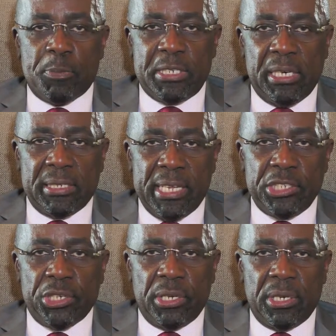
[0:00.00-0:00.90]
particular
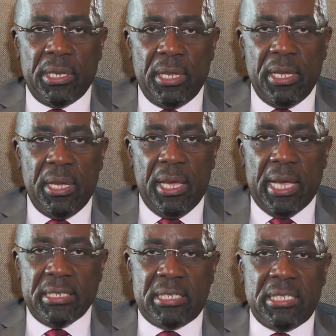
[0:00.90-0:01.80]
attention,
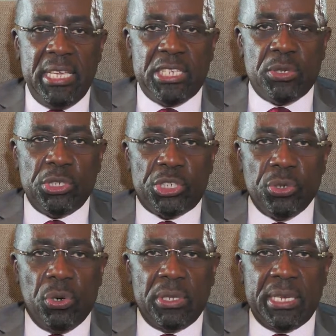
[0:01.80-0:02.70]
as it seeks to
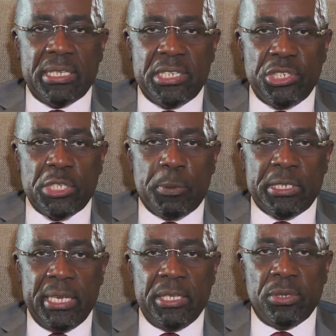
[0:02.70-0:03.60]
ensure that decisions
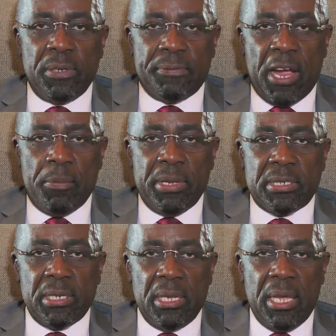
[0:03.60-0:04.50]
pertaining to the environment
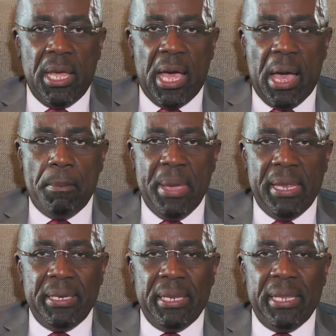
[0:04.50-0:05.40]
are made
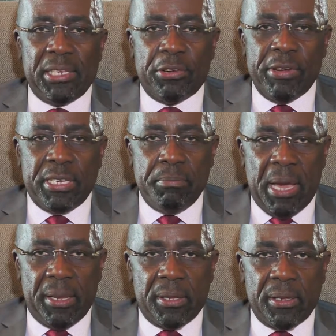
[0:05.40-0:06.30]
in an integrated
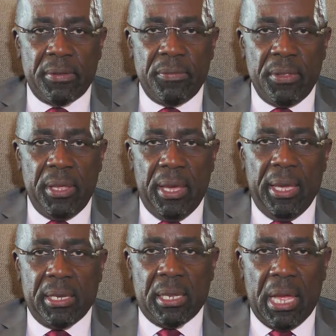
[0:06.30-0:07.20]
manner,
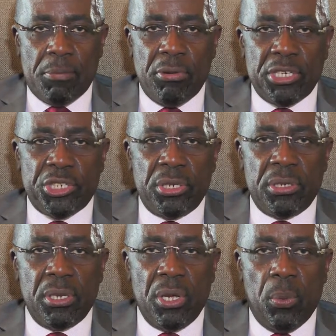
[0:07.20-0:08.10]
in
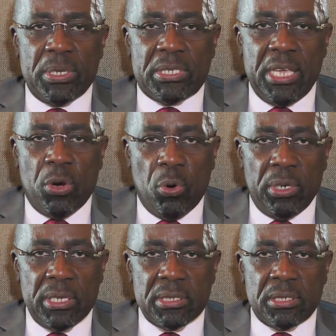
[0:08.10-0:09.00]
collaboration with
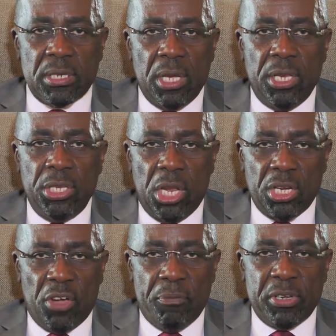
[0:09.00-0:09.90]
stakeholders,
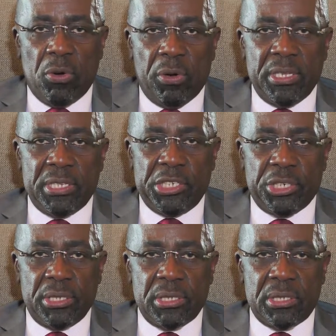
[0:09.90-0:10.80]
non-government
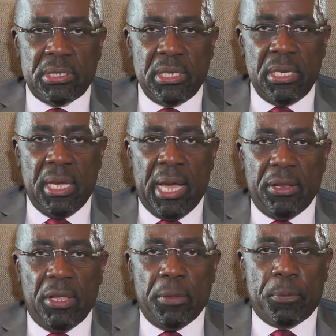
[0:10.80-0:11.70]
organizations, and
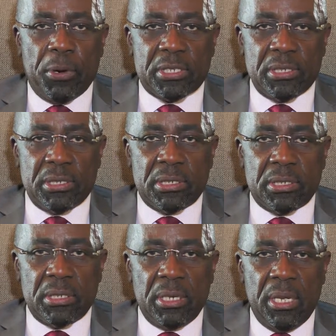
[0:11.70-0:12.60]
other
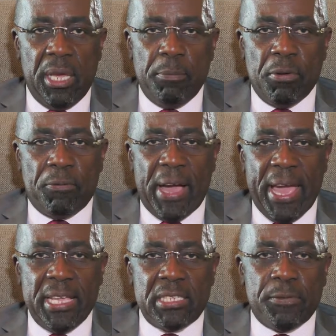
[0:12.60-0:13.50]
persons. It
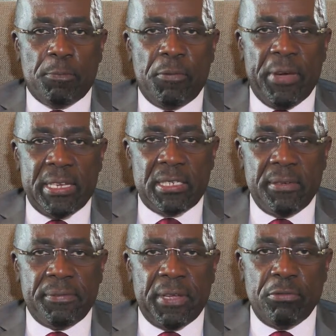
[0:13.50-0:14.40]
provides for
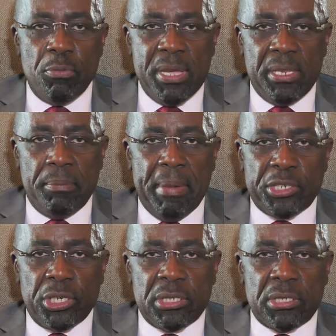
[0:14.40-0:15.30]
preventive and remedial
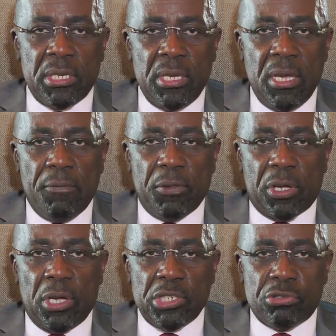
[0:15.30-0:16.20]
measures for the
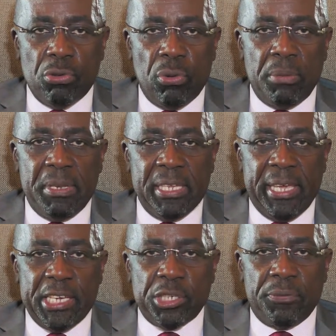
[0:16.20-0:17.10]
control and
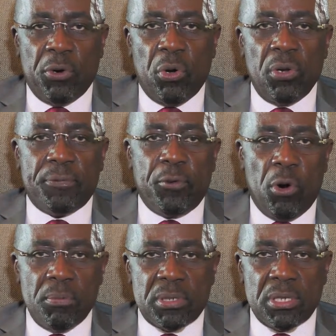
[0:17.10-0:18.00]
mitigation of all
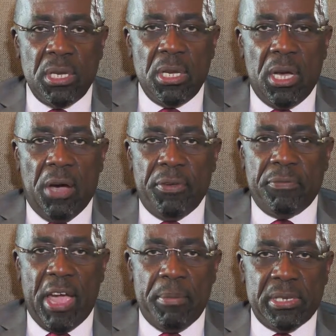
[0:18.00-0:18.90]
forms of
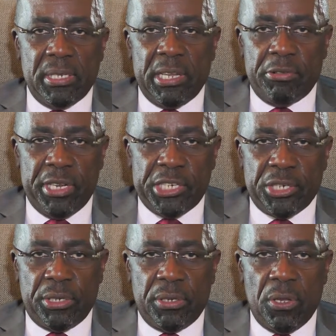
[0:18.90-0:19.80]
environmental
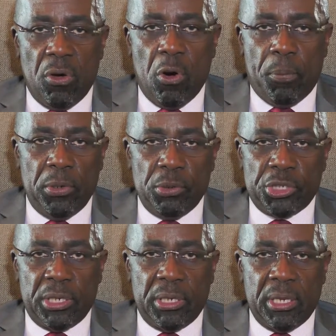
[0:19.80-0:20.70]
degradation or
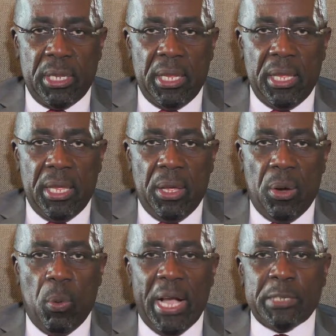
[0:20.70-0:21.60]
pollution,
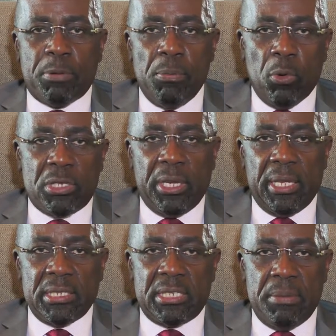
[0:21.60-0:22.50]
whilst promoting at
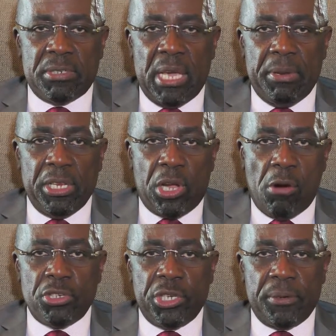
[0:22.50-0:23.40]
the same time and
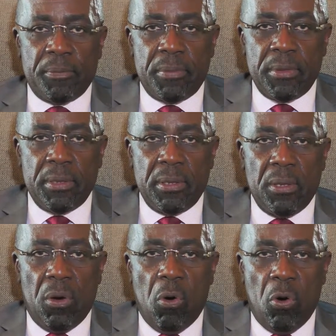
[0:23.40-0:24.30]
encouraging
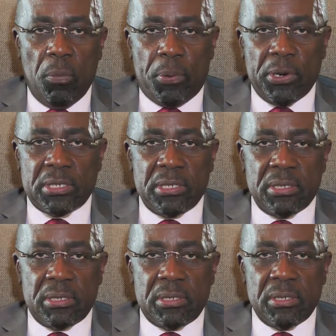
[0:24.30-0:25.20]
all
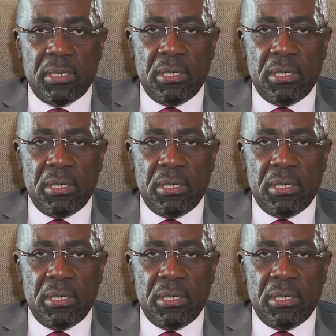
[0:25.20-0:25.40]
persons